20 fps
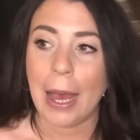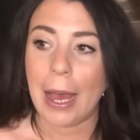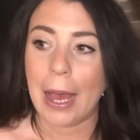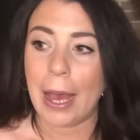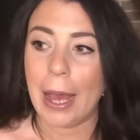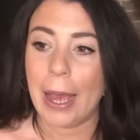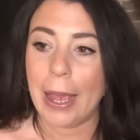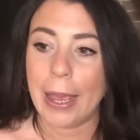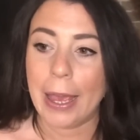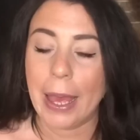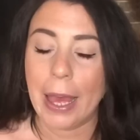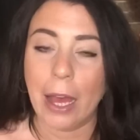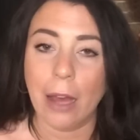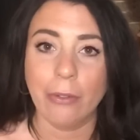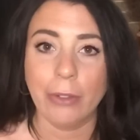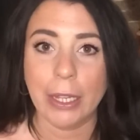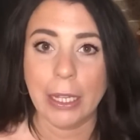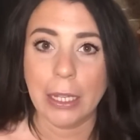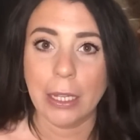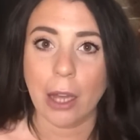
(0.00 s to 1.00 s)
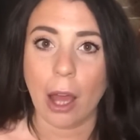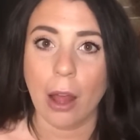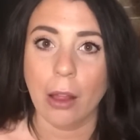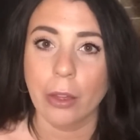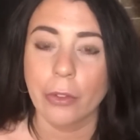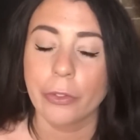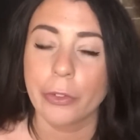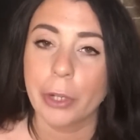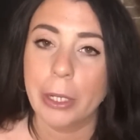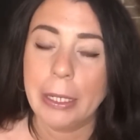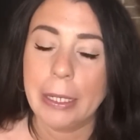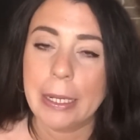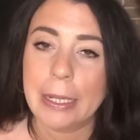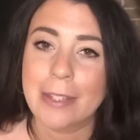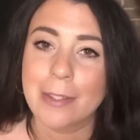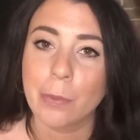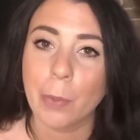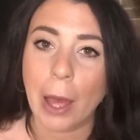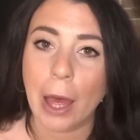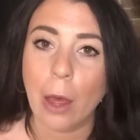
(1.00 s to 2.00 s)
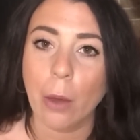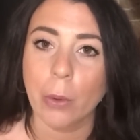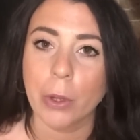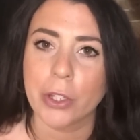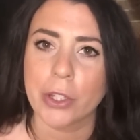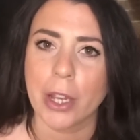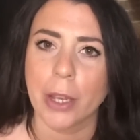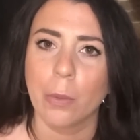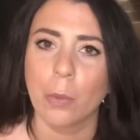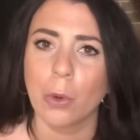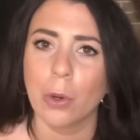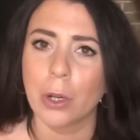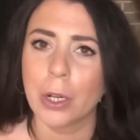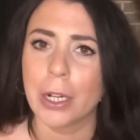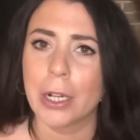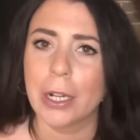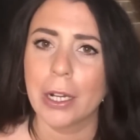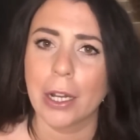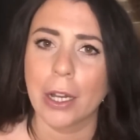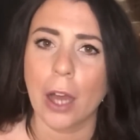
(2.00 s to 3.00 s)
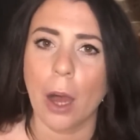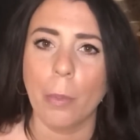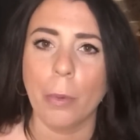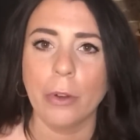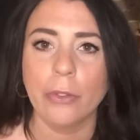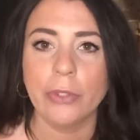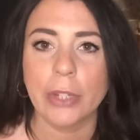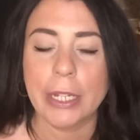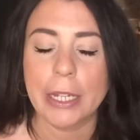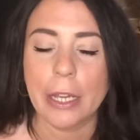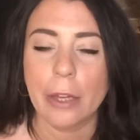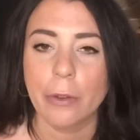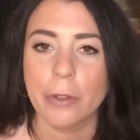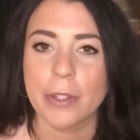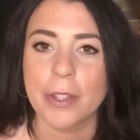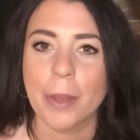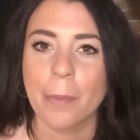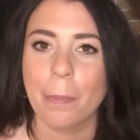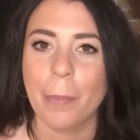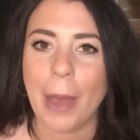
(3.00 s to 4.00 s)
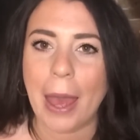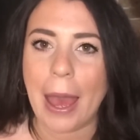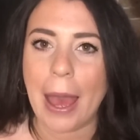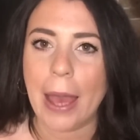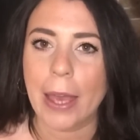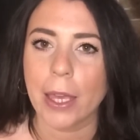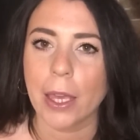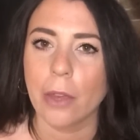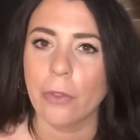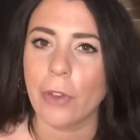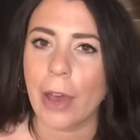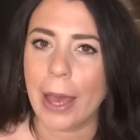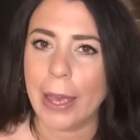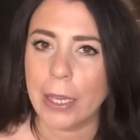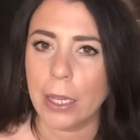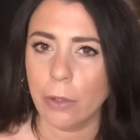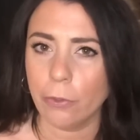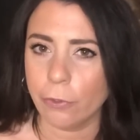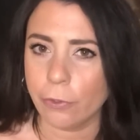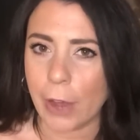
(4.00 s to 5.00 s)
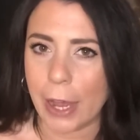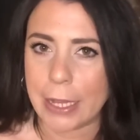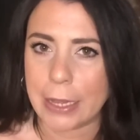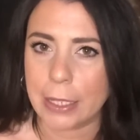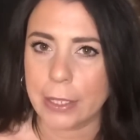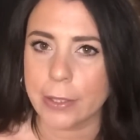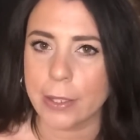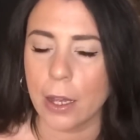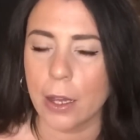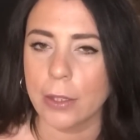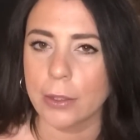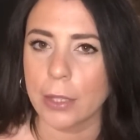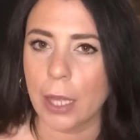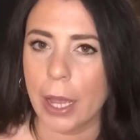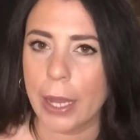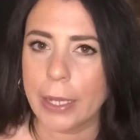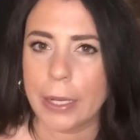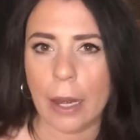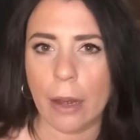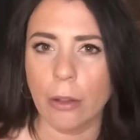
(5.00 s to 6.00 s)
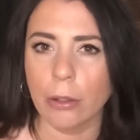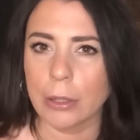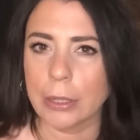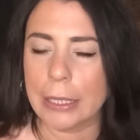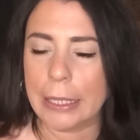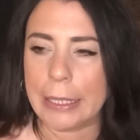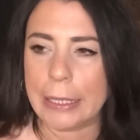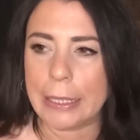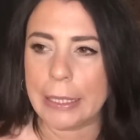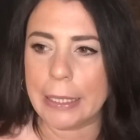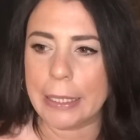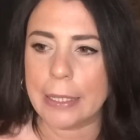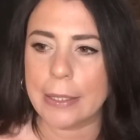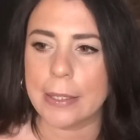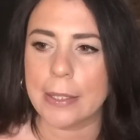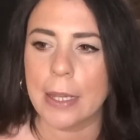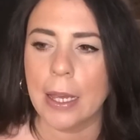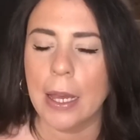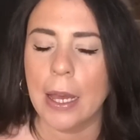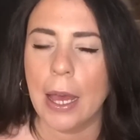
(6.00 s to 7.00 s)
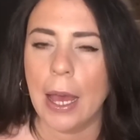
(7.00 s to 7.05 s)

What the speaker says: I have it in olive green as well, which I wore a couple videos back. If I can find this online, I'll link it.